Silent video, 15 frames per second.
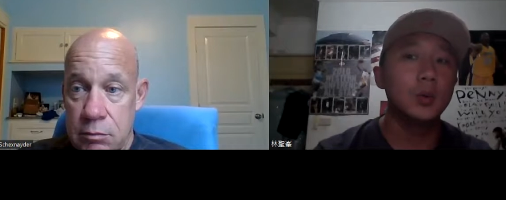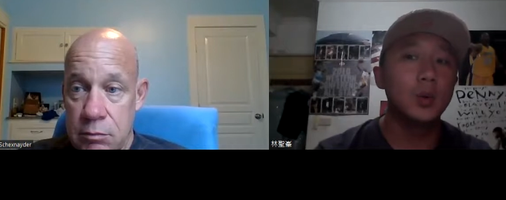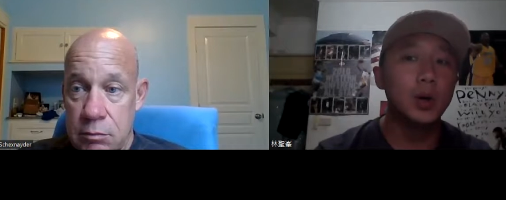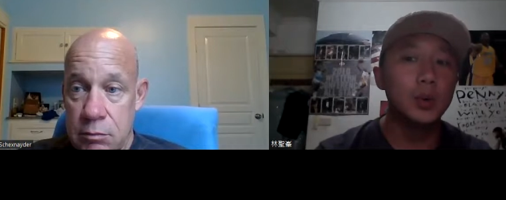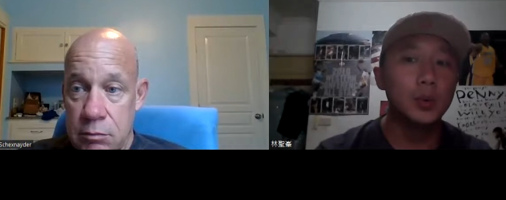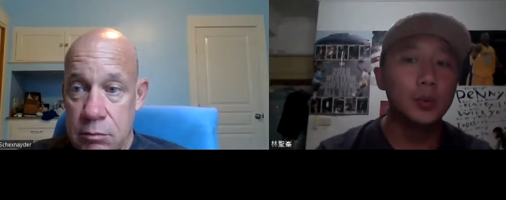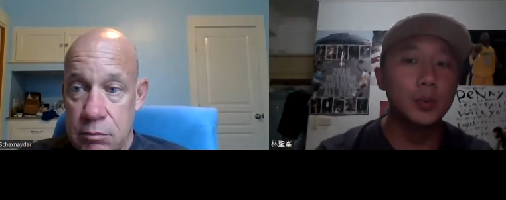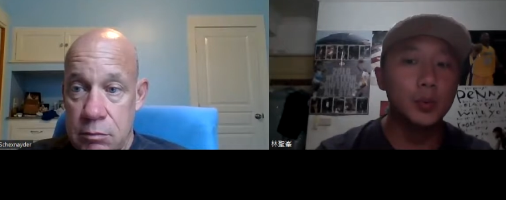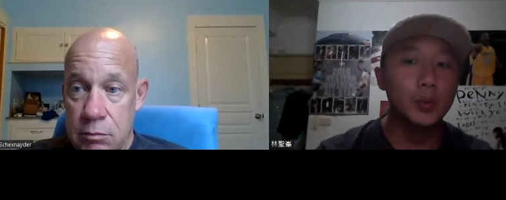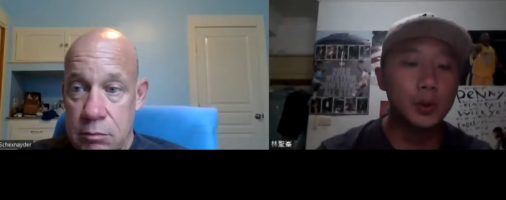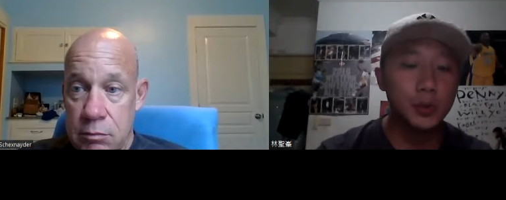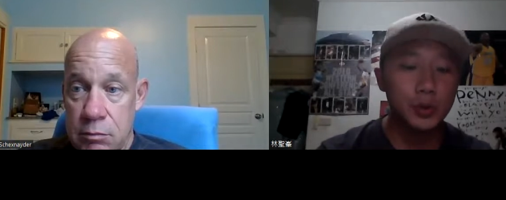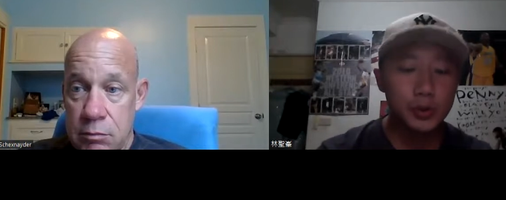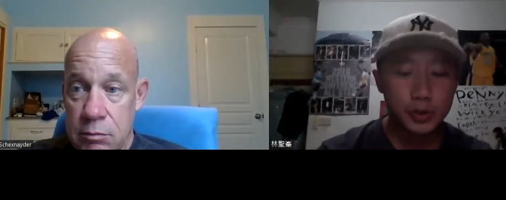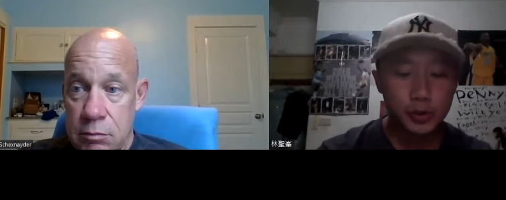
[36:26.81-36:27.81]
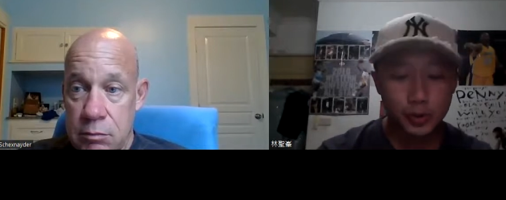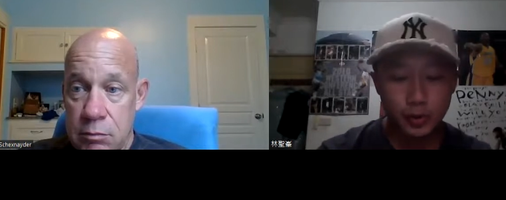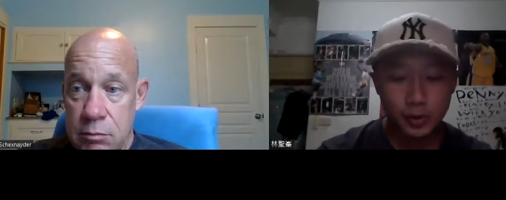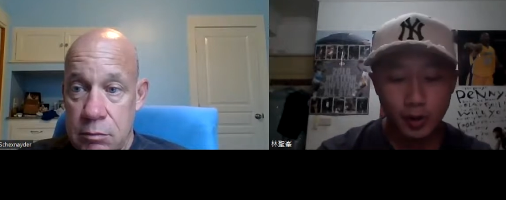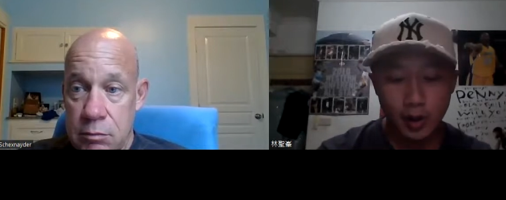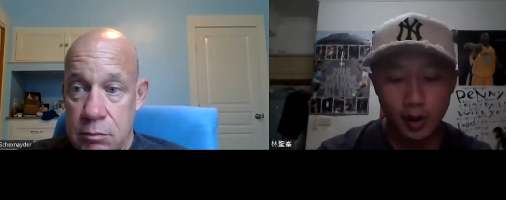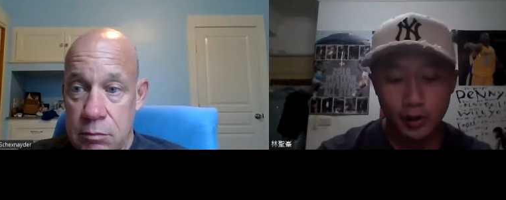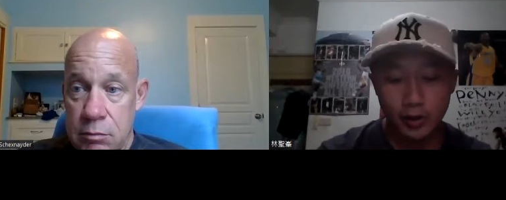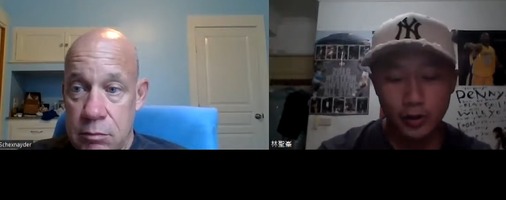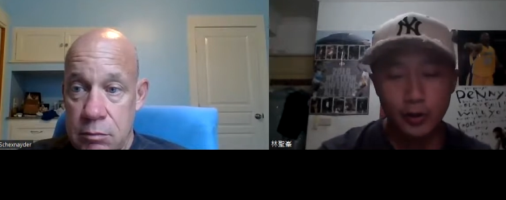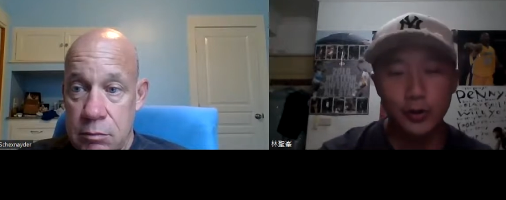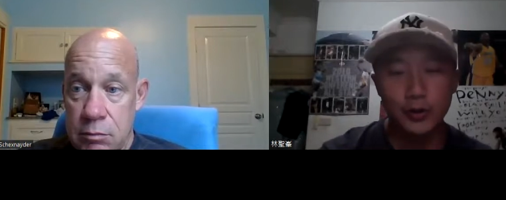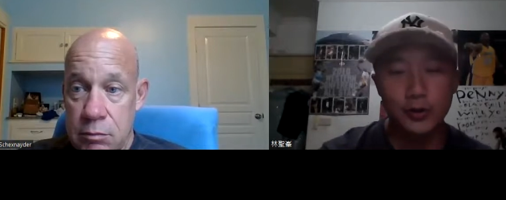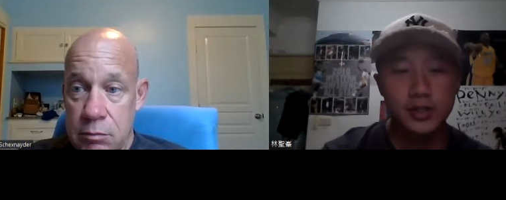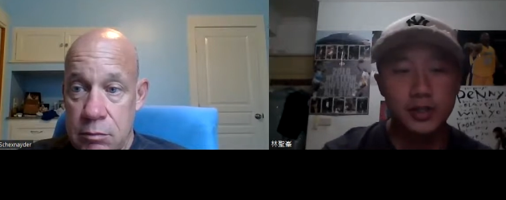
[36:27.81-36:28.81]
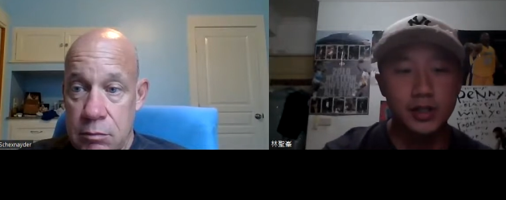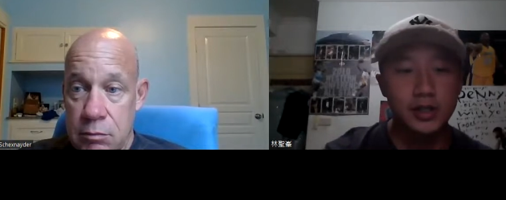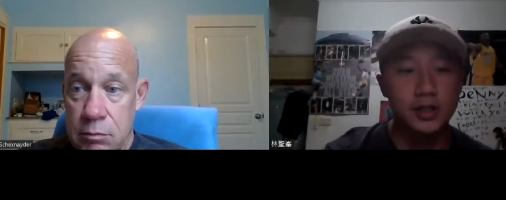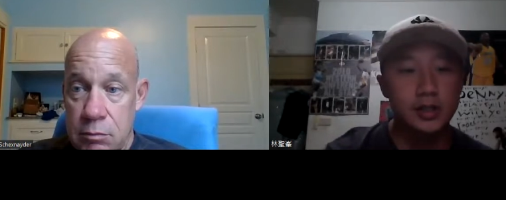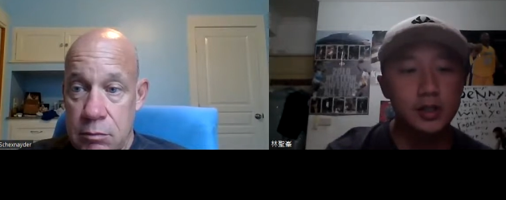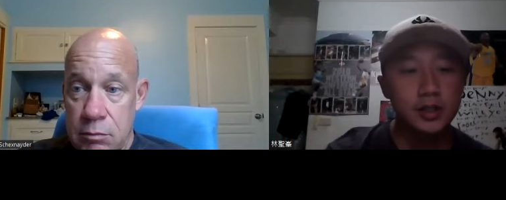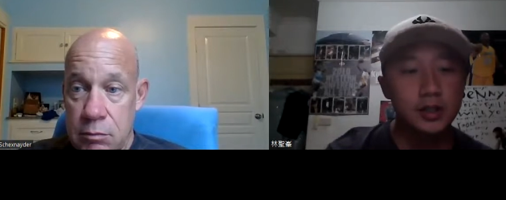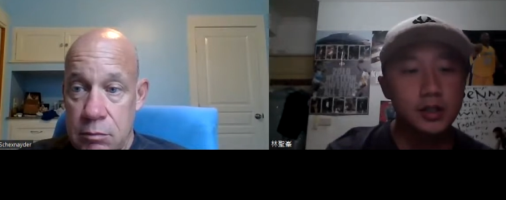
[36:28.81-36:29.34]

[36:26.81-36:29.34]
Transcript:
Speaker 1: what what would you do on Thursday?